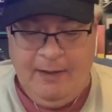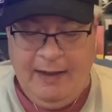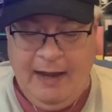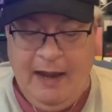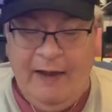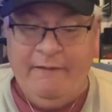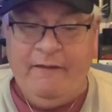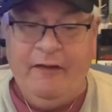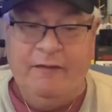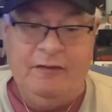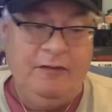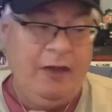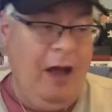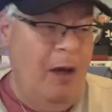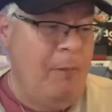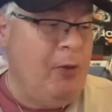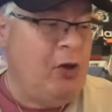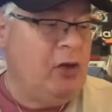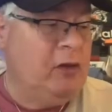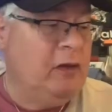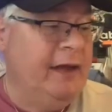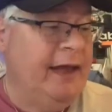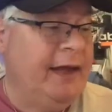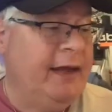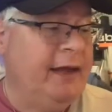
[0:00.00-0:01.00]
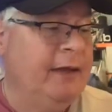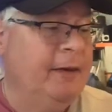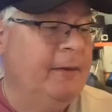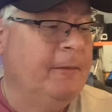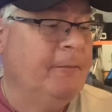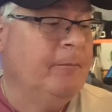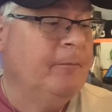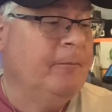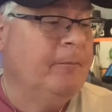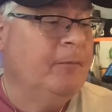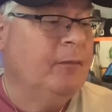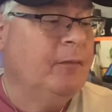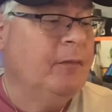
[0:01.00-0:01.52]
And the double click
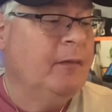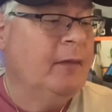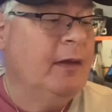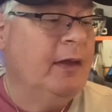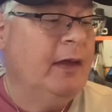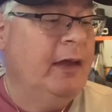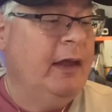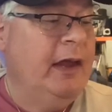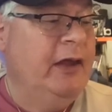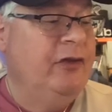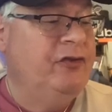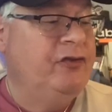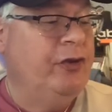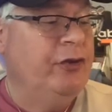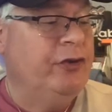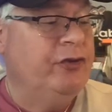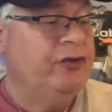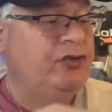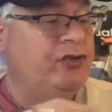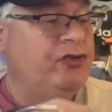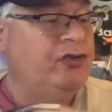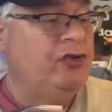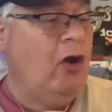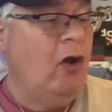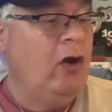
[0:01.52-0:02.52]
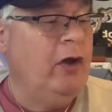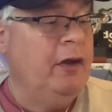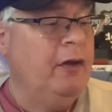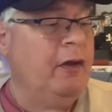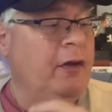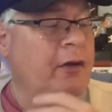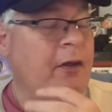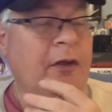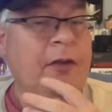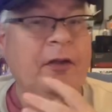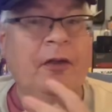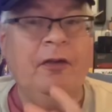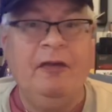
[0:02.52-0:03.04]
is going to start
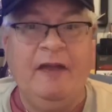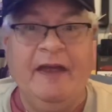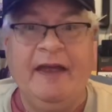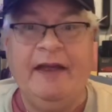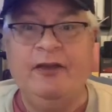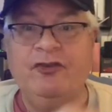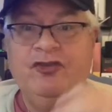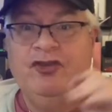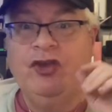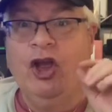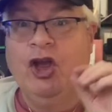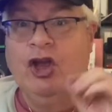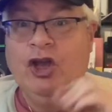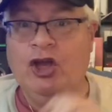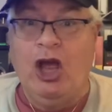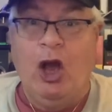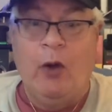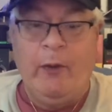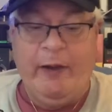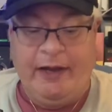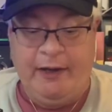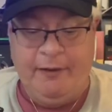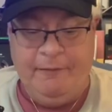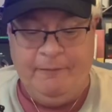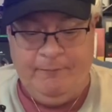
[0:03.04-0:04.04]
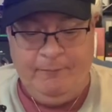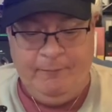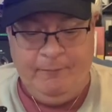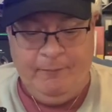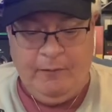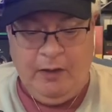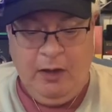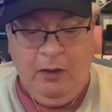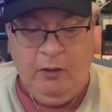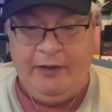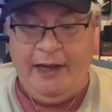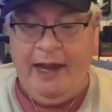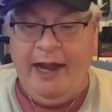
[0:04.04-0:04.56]
things going.
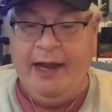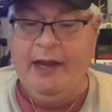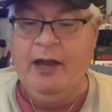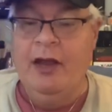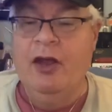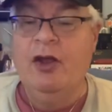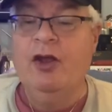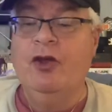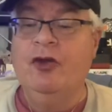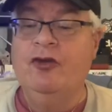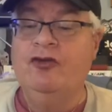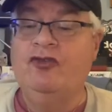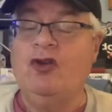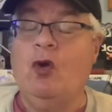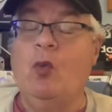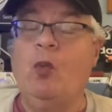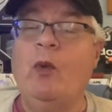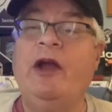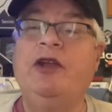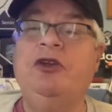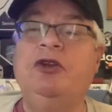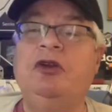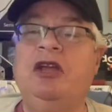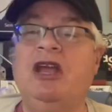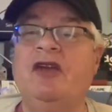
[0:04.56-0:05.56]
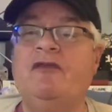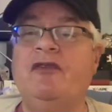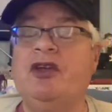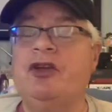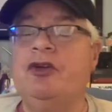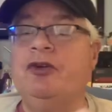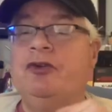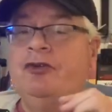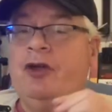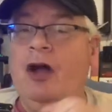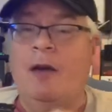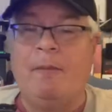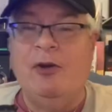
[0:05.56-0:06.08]
Okay? So when you give it
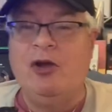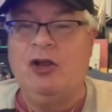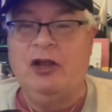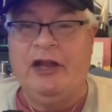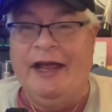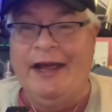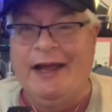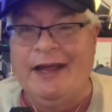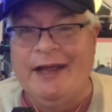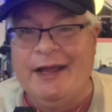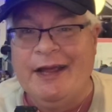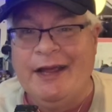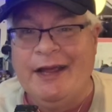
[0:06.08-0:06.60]
your double click,